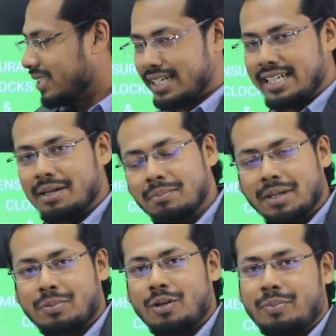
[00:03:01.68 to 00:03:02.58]
theory,
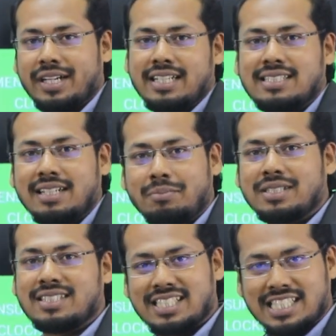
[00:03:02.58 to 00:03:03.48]
number properties, number
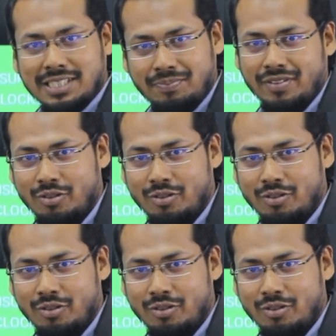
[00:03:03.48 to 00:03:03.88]
system